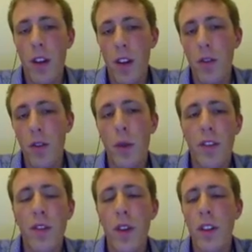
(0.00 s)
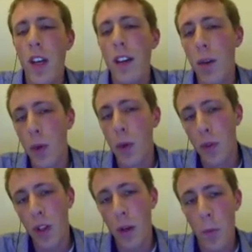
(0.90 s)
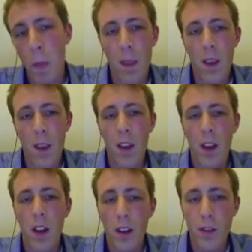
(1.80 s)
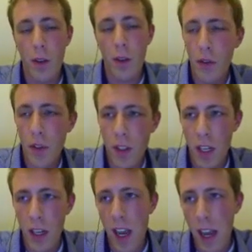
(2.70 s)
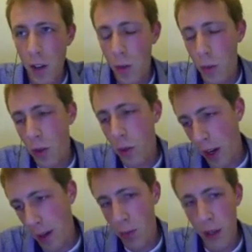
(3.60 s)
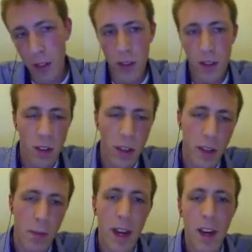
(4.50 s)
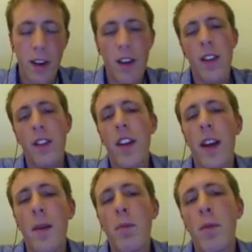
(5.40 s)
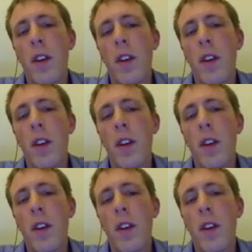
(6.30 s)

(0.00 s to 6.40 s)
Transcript: suited for the Java world. So a lot of constructs in Ant were already present in Make at the time,